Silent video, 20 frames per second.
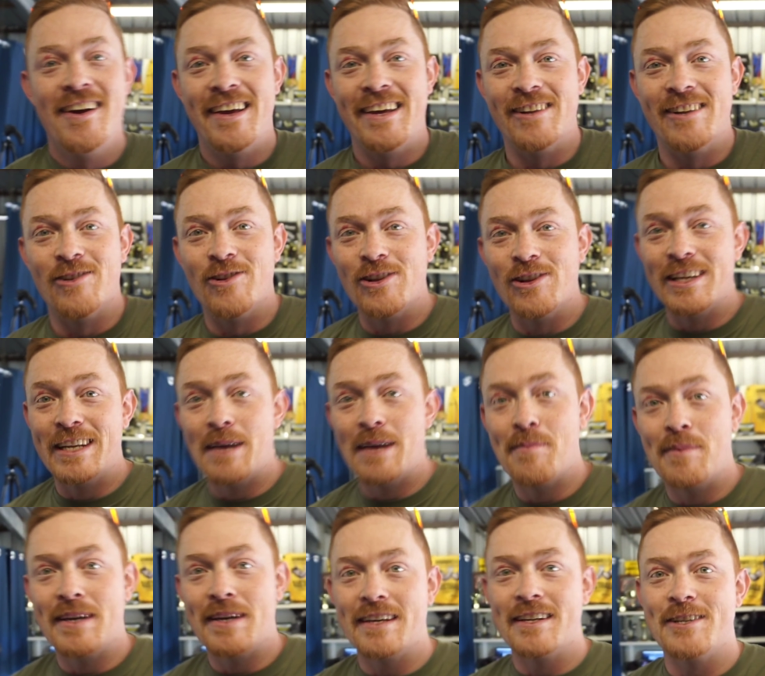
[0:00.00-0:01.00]
it'll all end
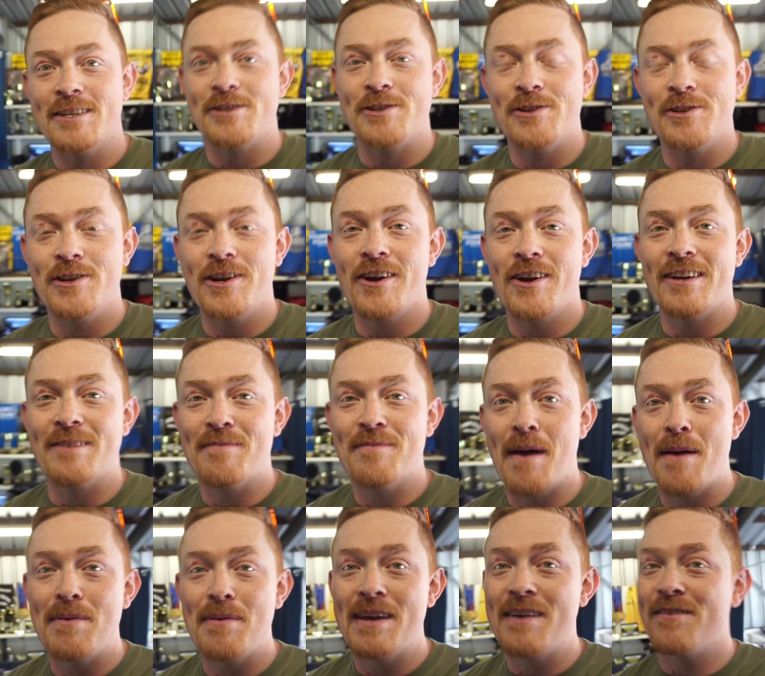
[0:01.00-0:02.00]
up being in a studio.
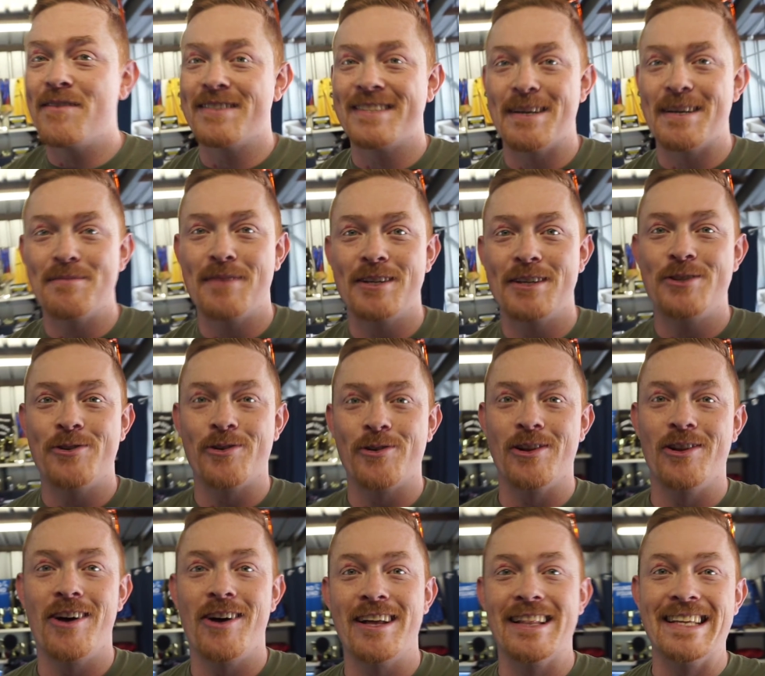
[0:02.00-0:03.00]
Maybe even someday John
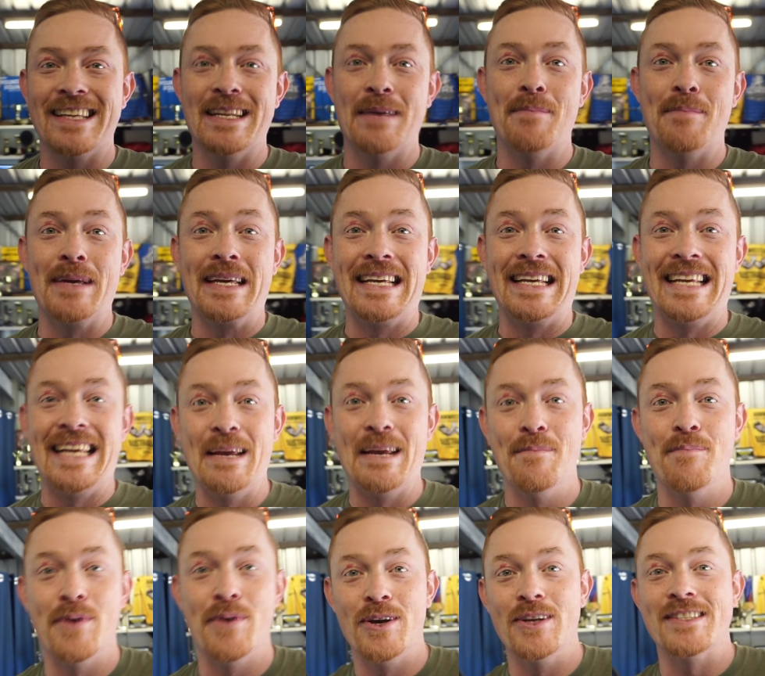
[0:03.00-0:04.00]
and I will end up being
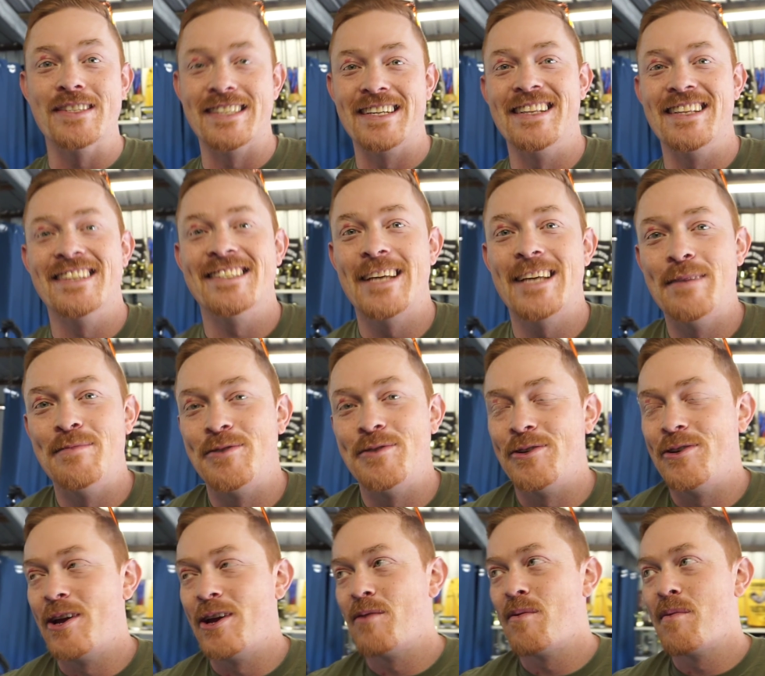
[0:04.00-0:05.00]
in person in the same
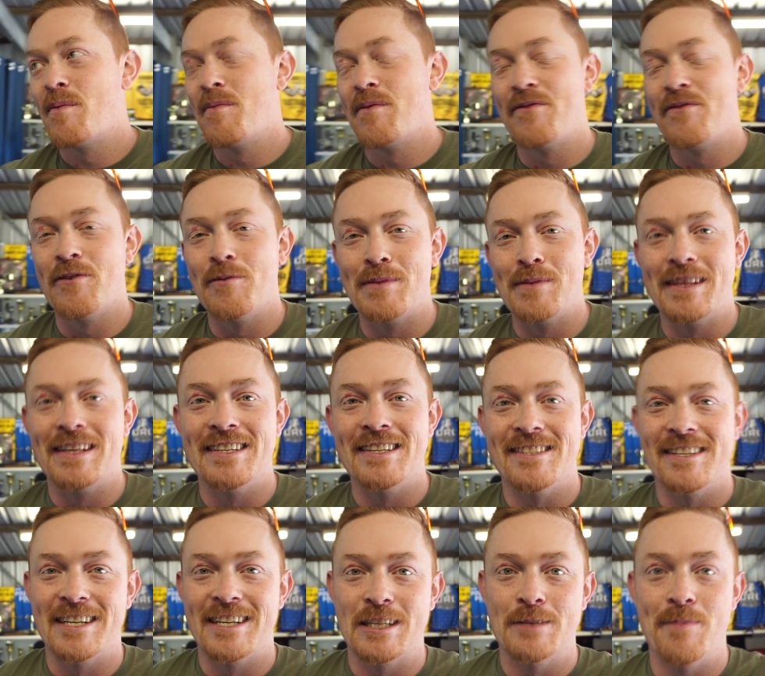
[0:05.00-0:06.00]
studio when we're filming these
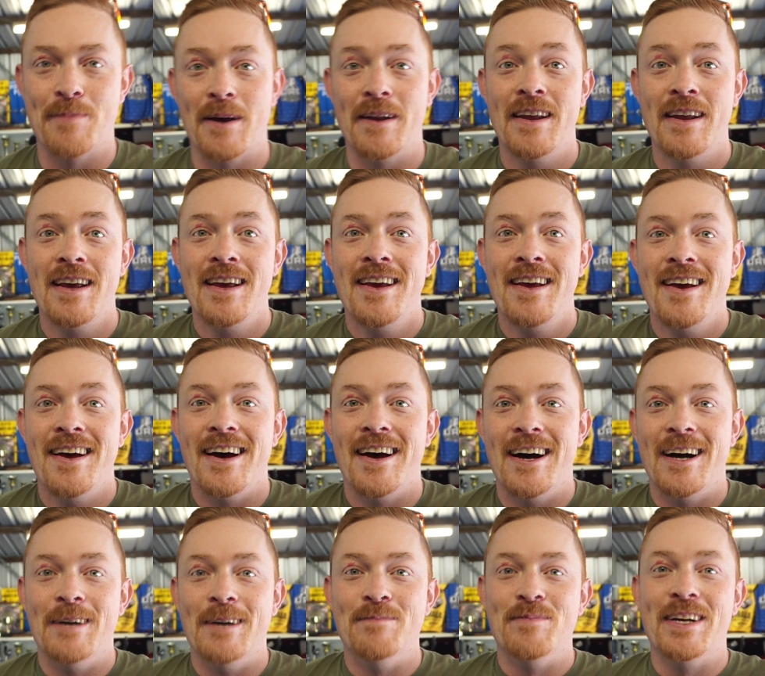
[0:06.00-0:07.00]
things. But
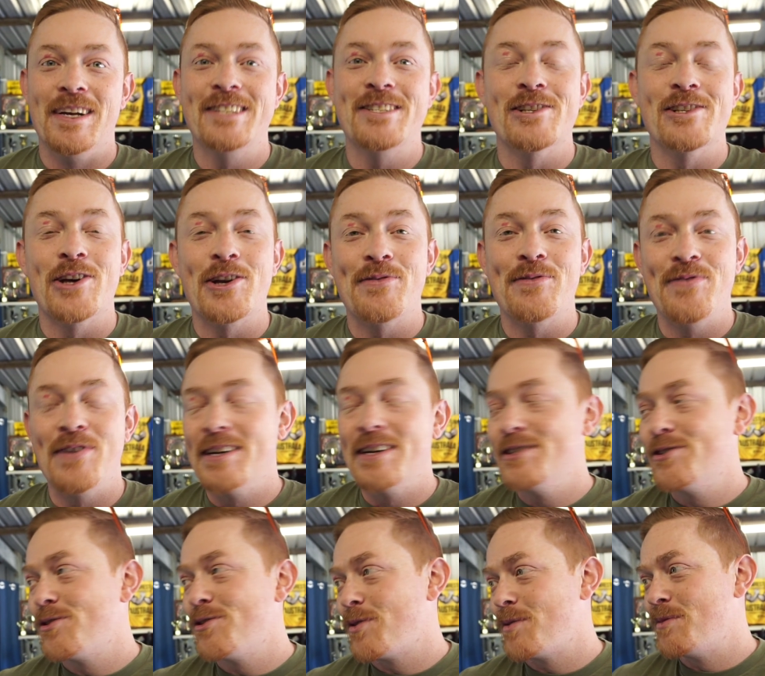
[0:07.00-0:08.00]
it's a lot of
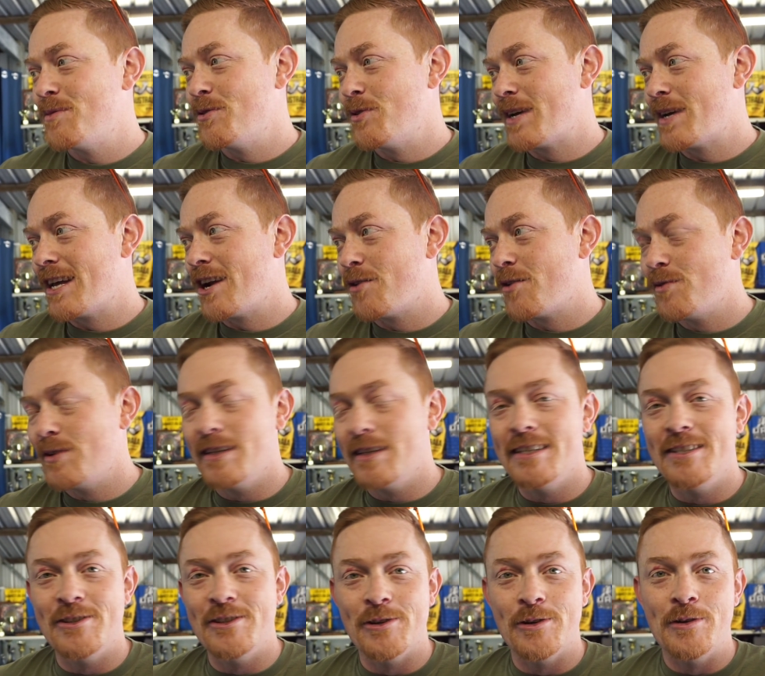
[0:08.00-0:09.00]
fun doing what I'm doing, and I
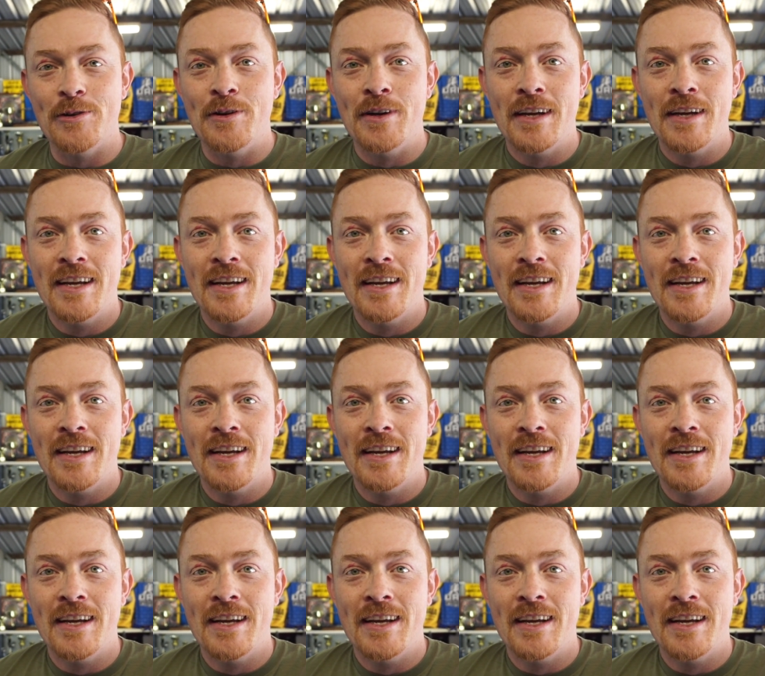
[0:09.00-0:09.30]
really do